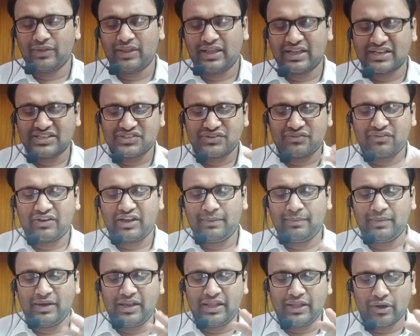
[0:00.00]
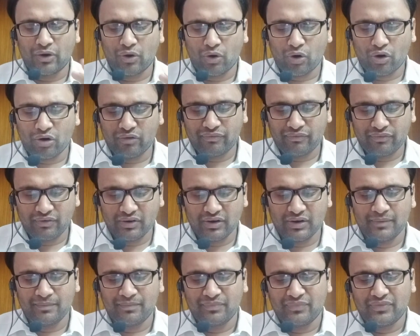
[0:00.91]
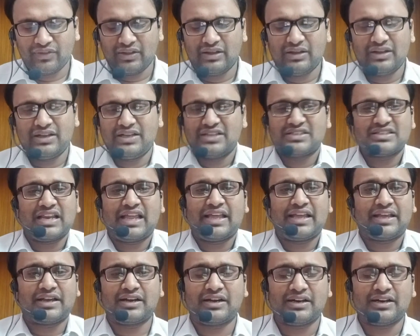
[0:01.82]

extremely awful. It's like